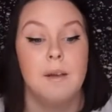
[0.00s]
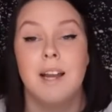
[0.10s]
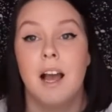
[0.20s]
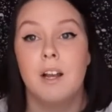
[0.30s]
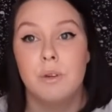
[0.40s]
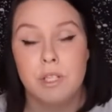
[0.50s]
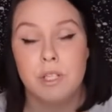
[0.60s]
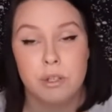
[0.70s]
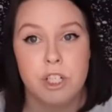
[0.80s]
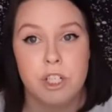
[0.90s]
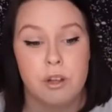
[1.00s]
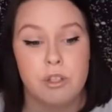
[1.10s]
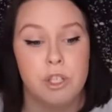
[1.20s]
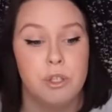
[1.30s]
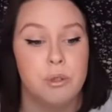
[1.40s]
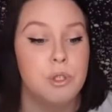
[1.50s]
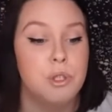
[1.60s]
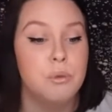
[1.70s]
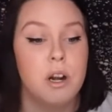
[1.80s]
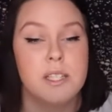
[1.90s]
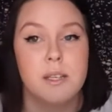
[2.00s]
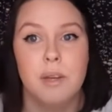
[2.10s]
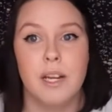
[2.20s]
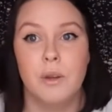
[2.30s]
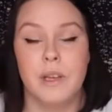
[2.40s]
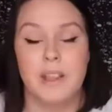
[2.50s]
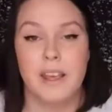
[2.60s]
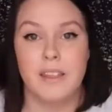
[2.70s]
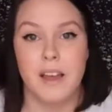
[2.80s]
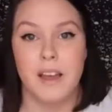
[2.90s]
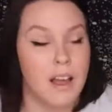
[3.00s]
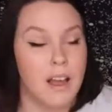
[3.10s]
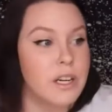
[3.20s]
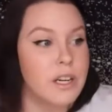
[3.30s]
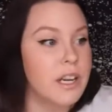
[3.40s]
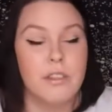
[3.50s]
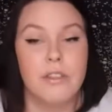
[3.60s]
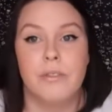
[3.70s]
I am not going to reach out to you. You are somebody with 140,000